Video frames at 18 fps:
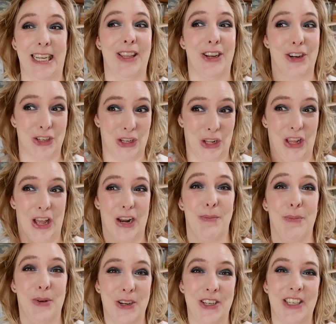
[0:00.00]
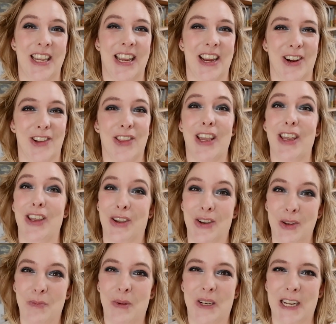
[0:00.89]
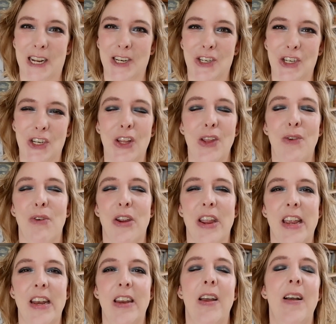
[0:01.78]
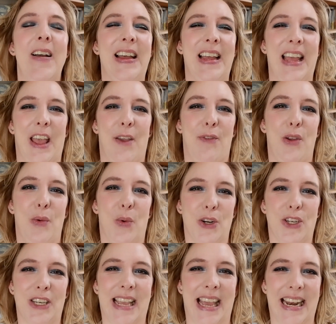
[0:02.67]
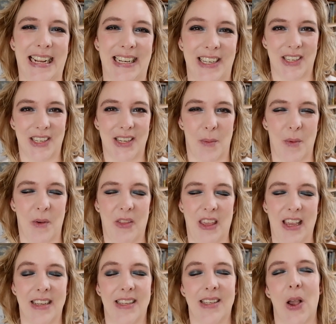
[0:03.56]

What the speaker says: and there's a lot of books here that you could potentially read if you were to get some of these.